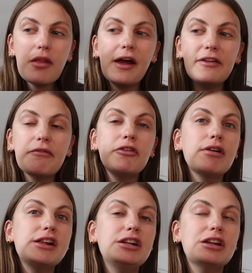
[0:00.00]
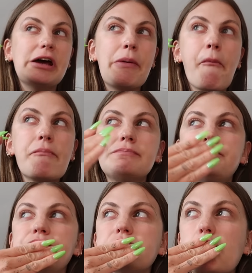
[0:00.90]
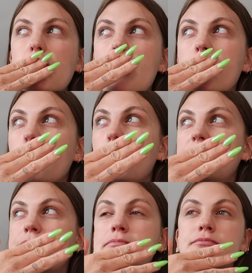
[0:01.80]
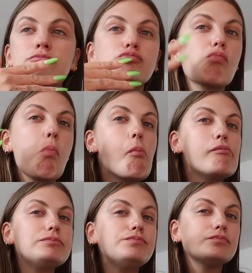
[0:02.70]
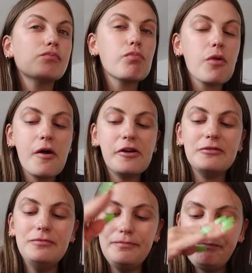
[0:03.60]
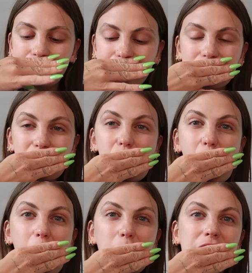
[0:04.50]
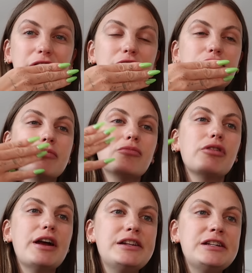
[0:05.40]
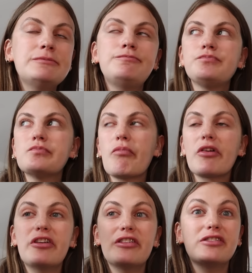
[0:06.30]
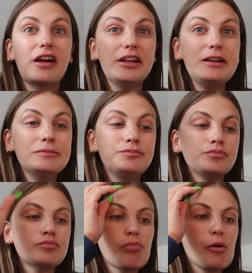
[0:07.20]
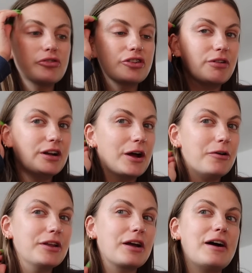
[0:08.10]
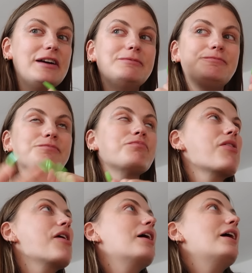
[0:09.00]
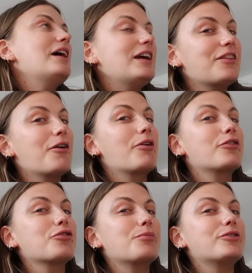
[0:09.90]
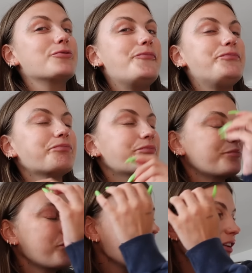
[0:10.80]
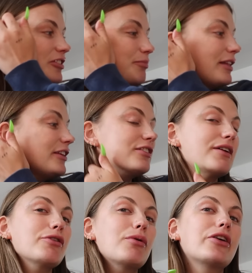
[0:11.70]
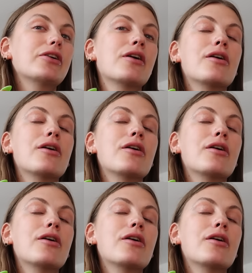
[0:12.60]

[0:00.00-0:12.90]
I love a rainy day, but when it when it goes from rainy to sunny, which is right now, like I hate that weather so much. My least favorite weather.